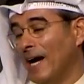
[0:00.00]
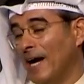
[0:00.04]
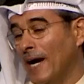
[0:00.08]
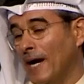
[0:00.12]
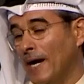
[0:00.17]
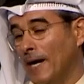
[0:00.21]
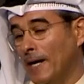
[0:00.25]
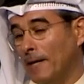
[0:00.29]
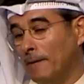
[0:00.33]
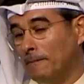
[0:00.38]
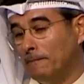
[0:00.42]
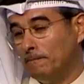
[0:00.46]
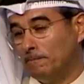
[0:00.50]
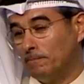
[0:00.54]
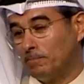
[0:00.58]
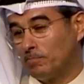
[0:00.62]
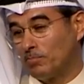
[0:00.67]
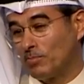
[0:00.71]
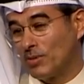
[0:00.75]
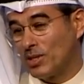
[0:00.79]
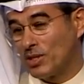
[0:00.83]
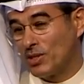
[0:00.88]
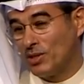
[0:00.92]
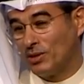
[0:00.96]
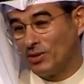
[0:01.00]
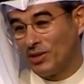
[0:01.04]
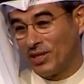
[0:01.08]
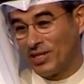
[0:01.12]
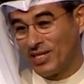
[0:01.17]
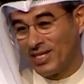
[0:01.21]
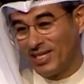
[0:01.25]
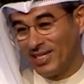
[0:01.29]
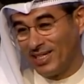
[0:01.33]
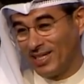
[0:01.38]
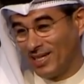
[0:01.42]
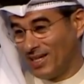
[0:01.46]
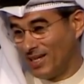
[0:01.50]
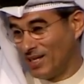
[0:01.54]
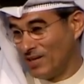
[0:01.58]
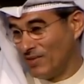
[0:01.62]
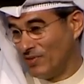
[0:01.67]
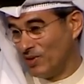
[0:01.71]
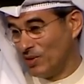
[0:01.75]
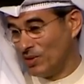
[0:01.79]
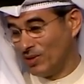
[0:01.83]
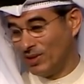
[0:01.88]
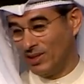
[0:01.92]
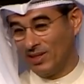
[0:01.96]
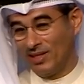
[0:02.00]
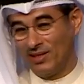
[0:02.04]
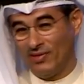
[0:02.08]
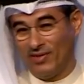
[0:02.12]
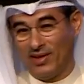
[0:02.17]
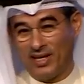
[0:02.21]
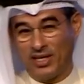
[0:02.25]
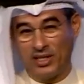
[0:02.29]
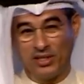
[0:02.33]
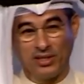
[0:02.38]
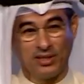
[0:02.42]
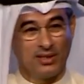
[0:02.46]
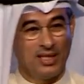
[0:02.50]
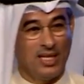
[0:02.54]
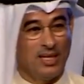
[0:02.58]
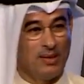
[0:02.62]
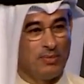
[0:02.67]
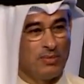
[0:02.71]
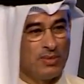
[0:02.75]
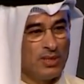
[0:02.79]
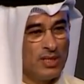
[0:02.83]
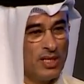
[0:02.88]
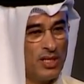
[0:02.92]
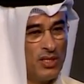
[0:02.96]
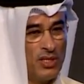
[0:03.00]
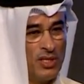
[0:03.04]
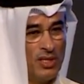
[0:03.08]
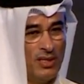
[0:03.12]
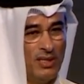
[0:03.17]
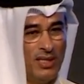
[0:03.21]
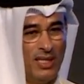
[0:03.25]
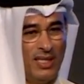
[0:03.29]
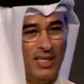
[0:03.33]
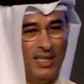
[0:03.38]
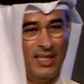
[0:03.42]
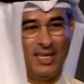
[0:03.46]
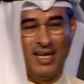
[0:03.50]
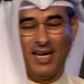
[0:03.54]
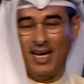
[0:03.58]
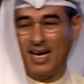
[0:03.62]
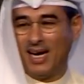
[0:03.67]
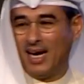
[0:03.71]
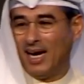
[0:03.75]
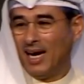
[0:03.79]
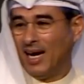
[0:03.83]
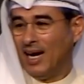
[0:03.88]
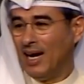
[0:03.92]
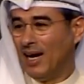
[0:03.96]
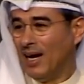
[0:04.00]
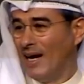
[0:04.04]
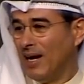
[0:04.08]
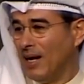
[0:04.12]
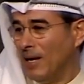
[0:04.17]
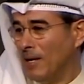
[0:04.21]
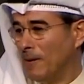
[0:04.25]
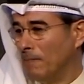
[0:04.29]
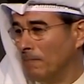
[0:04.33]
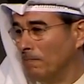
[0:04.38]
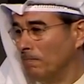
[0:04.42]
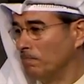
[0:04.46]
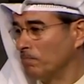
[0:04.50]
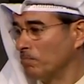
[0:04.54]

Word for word: Um, it's interesting, I think if you read the Financial Times yesterday, um,